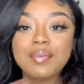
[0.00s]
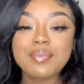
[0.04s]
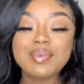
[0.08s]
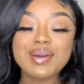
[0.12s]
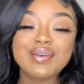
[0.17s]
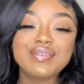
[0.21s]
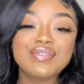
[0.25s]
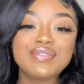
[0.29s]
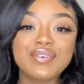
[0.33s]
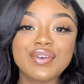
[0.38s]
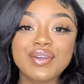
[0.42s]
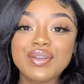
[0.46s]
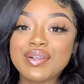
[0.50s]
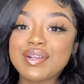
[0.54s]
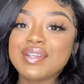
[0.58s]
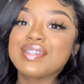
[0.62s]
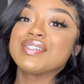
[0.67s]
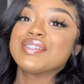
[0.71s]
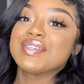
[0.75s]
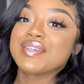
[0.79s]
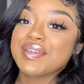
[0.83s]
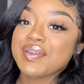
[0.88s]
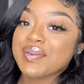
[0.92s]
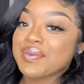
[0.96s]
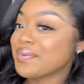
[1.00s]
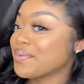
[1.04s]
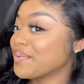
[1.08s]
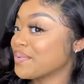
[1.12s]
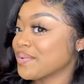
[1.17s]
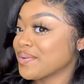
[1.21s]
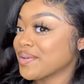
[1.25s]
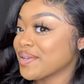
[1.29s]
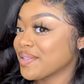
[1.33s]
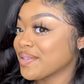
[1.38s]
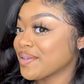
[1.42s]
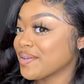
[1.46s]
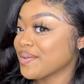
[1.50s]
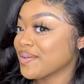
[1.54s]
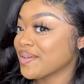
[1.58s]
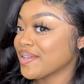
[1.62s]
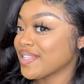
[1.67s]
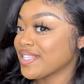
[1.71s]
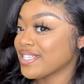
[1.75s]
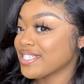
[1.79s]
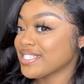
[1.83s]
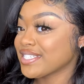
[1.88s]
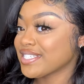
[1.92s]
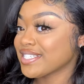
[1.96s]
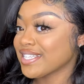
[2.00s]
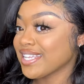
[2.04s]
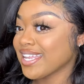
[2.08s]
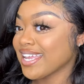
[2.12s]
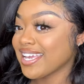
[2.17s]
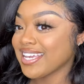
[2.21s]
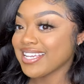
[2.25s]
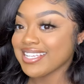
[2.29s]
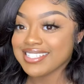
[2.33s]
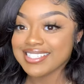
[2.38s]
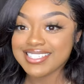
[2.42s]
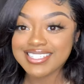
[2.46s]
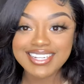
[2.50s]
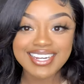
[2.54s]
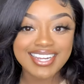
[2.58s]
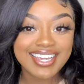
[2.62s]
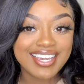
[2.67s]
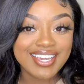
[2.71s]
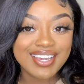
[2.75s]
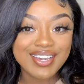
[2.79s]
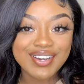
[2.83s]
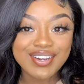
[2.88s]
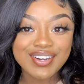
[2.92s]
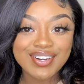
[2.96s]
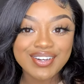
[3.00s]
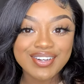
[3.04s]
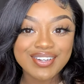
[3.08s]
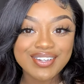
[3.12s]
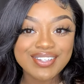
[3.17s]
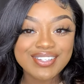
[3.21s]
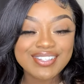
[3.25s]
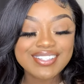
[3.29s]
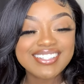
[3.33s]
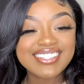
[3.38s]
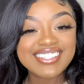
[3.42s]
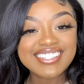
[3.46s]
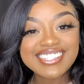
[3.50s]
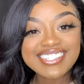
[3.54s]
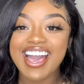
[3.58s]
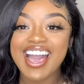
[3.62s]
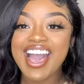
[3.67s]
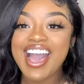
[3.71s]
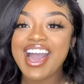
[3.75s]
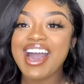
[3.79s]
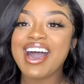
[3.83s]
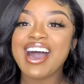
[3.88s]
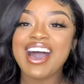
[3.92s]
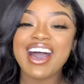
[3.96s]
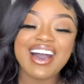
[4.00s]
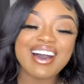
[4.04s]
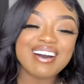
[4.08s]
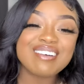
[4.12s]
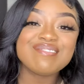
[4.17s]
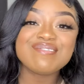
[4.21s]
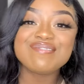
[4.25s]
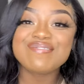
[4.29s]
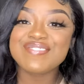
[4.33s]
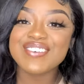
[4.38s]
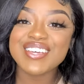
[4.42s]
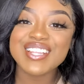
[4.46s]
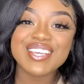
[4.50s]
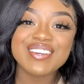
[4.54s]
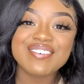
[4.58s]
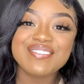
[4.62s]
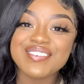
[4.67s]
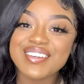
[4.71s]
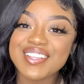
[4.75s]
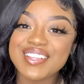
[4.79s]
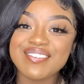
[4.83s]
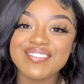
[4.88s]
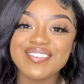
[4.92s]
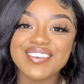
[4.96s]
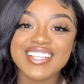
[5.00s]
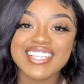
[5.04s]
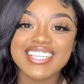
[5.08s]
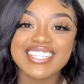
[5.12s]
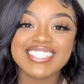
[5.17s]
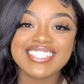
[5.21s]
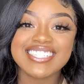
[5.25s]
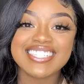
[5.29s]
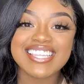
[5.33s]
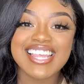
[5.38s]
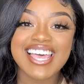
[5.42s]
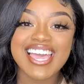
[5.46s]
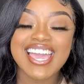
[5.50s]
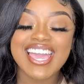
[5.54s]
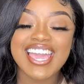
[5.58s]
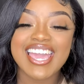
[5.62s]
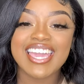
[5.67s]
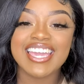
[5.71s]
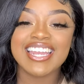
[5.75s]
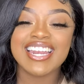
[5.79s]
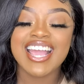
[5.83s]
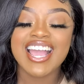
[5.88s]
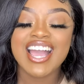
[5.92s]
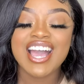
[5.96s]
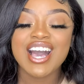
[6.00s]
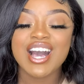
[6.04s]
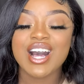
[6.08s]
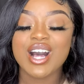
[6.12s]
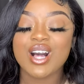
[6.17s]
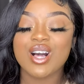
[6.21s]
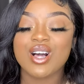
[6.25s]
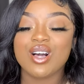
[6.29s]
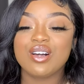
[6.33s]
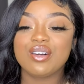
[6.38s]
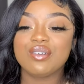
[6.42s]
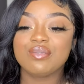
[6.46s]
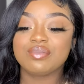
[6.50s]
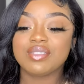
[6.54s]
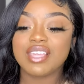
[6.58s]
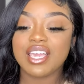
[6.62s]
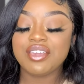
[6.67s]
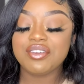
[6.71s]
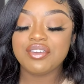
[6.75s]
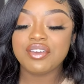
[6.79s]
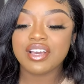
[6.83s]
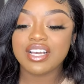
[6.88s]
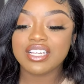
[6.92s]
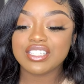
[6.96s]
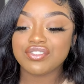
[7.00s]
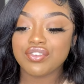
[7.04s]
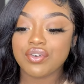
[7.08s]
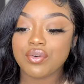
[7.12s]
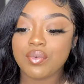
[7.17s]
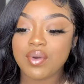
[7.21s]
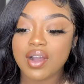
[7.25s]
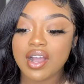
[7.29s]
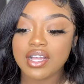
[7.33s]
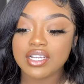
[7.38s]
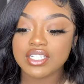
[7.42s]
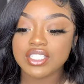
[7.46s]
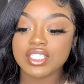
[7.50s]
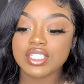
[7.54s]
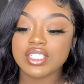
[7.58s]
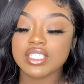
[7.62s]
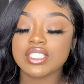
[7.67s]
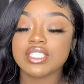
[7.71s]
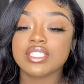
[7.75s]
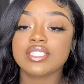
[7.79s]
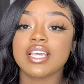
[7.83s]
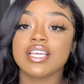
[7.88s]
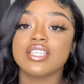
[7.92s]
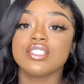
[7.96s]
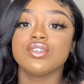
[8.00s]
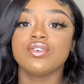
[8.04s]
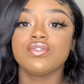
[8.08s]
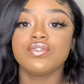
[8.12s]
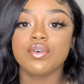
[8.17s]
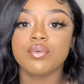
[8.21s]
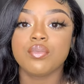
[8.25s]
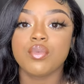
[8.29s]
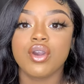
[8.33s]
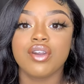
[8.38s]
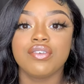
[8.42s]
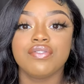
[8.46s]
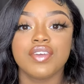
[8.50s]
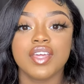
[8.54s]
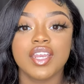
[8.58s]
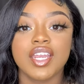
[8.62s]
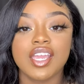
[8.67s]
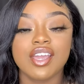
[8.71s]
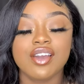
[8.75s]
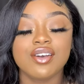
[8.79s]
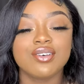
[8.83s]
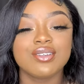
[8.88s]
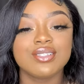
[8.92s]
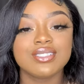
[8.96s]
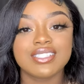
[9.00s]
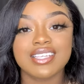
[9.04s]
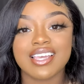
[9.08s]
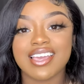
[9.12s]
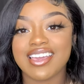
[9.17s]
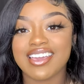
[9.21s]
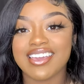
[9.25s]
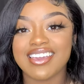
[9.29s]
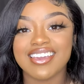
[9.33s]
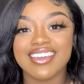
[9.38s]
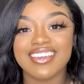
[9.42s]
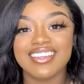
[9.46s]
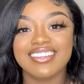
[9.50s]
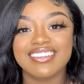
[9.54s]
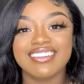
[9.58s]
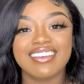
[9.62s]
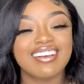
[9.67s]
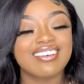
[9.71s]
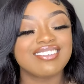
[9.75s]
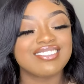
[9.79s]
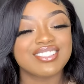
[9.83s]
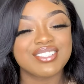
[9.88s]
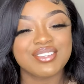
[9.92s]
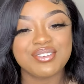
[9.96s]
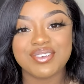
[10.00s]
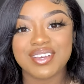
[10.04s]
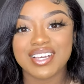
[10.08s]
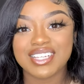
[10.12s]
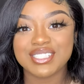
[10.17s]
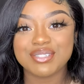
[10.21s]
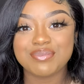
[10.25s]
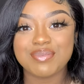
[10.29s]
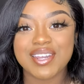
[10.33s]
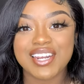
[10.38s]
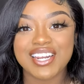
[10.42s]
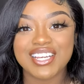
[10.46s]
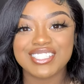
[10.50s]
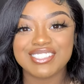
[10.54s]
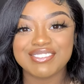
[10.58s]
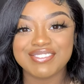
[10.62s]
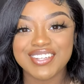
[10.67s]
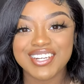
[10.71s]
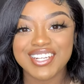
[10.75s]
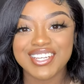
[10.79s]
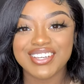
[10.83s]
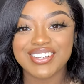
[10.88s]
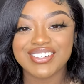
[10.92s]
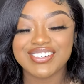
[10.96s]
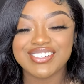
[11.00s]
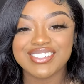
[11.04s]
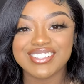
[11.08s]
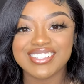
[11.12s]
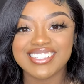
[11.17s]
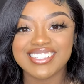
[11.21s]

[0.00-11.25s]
My frontal is looking really slay today, y'all. I'm feeling really slay. Thank you guys for watching. Stay tuned for more videos, and I'll see you guys in my next video.